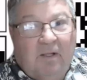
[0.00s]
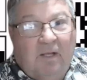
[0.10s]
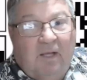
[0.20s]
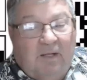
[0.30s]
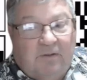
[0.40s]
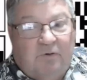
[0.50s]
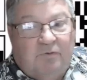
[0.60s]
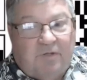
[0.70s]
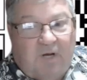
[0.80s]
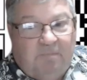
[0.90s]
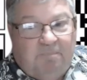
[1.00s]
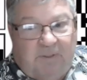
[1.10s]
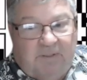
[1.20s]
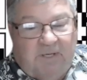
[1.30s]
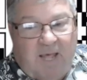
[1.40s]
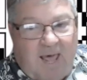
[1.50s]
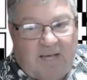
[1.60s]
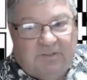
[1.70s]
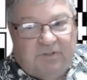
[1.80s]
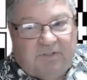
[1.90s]
and you type in
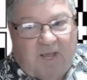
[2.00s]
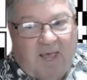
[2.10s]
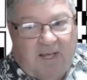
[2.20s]
hashtag